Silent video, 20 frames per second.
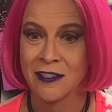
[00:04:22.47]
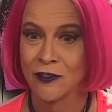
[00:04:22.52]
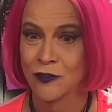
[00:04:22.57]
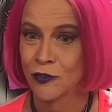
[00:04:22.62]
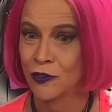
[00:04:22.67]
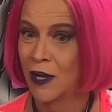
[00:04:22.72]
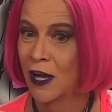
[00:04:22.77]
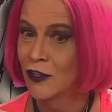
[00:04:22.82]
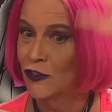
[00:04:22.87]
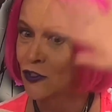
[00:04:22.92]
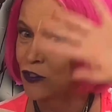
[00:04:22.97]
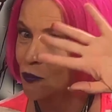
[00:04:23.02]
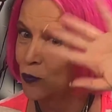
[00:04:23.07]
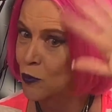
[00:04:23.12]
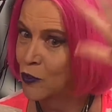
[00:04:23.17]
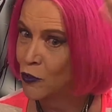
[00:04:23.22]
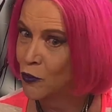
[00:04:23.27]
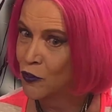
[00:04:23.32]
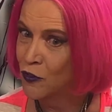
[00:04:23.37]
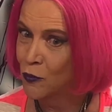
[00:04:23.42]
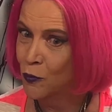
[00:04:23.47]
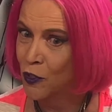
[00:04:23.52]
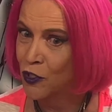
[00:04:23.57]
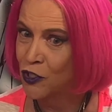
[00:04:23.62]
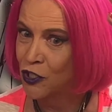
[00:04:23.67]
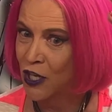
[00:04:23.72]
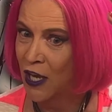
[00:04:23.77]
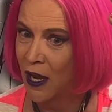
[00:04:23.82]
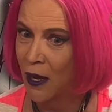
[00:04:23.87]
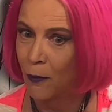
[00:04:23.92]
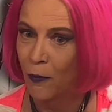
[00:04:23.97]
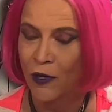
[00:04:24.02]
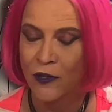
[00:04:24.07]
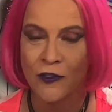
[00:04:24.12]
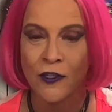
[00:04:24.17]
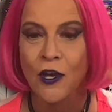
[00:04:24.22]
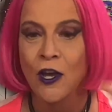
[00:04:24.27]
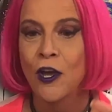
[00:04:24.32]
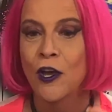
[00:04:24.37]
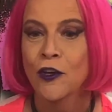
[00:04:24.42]
So not just when you switch
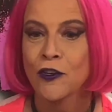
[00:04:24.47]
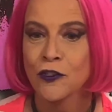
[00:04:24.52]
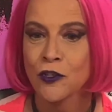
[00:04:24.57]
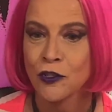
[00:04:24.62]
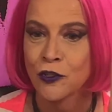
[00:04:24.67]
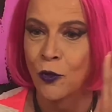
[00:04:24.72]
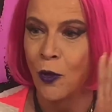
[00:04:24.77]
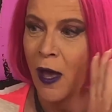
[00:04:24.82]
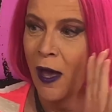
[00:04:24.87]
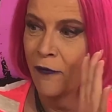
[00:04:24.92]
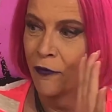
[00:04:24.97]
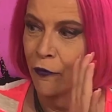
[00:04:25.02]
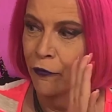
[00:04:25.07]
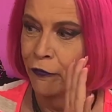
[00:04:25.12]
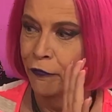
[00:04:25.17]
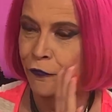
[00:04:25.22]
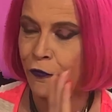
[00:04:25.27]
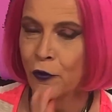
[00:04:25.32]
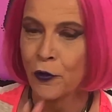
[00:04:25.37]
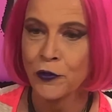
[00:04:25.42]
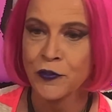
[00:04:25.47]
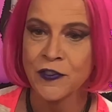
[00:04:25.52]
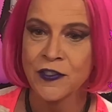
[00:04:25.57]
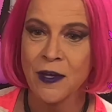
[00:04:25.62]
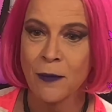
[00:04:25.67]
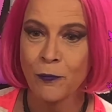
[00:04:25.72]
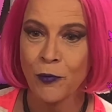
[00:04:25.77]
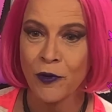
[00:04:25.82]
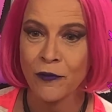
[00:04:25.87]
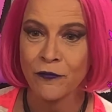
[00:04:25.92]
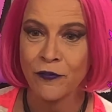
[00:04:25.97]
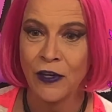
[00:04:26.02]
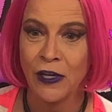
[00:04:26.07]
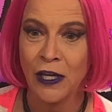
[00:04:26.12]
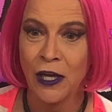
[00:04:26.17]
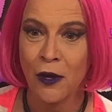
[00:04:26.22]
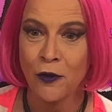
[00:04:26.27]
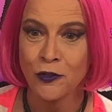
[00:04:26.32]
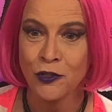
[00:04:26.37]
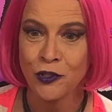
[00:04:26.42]
cameras, so you'll have a full separate
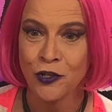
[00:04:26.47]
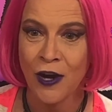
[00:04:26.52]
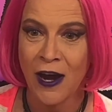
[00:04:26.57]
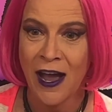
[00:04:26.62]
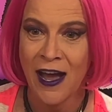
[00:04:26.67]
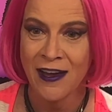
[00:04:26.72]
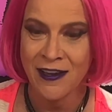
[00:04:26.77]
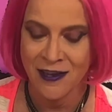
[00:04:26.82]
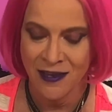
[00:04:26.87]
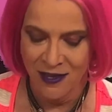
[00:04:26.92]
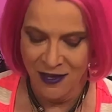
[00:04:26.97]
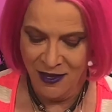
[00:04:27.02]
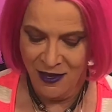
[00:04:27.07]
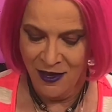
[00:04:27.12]
video track